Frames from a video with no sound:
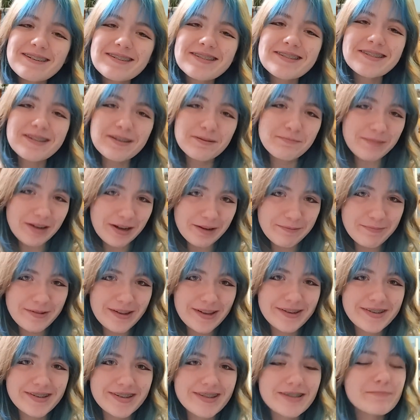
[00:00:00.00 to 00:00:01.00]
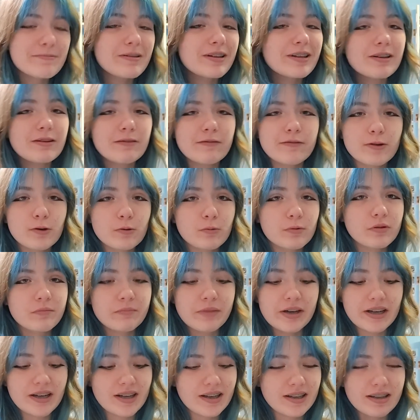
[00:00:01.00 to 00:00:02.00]
it's not my plushies, but if you would
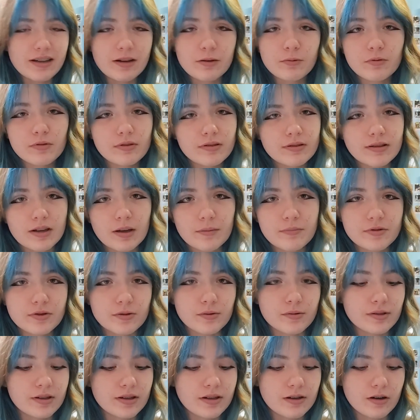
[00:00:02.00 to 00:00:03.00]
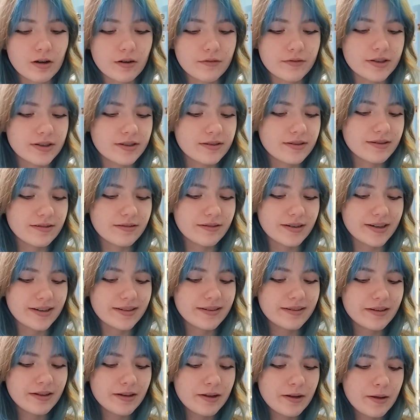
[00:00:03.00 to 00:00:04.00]
make it, I would absolutely love it,
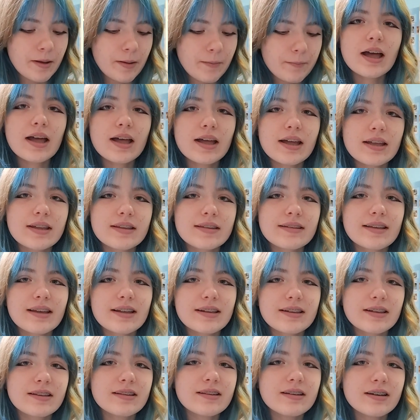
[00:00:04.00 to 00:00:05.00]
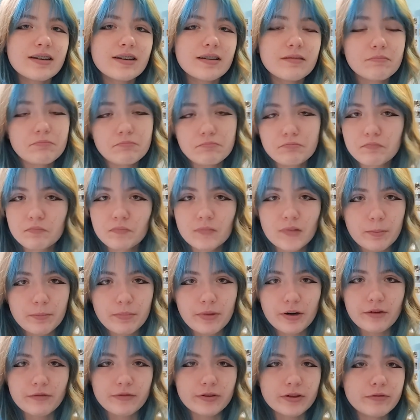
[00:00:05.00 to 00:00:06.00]
right? And another
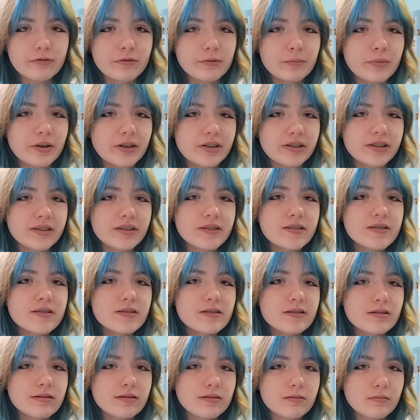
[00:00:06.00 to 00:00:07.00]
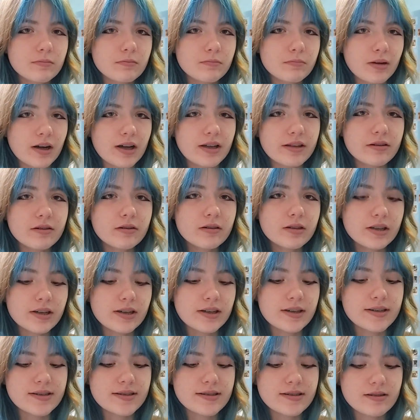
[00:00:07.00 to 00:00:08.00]
perfect for markets pattern
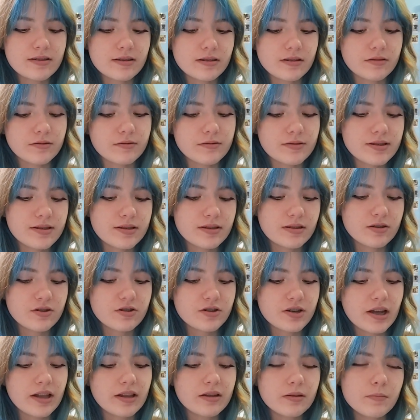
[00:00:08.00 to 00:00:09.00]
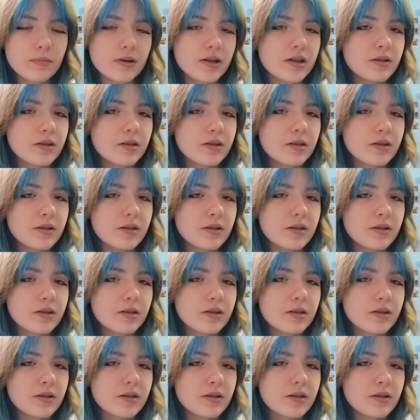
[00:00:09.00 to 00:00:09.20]
is those jelly